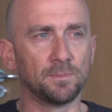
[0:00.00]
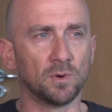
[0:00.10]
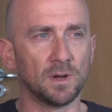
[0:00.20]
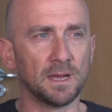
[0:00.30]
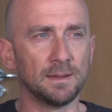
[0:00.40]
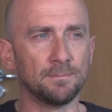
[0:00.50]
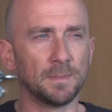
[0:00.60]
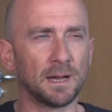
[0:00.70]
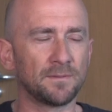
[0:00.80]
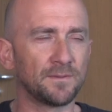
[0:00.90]
but
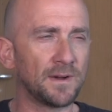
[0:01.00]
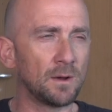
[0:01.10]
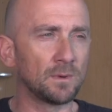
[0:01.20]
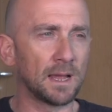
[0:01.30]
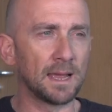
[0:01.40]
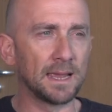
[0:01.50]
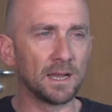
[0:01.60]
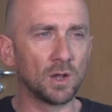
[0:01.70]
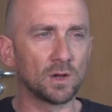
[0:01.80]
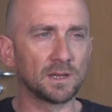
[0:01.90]
I found that
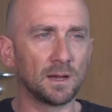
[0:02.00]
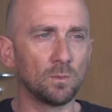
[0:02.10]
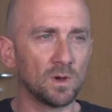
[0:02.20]
in lockdown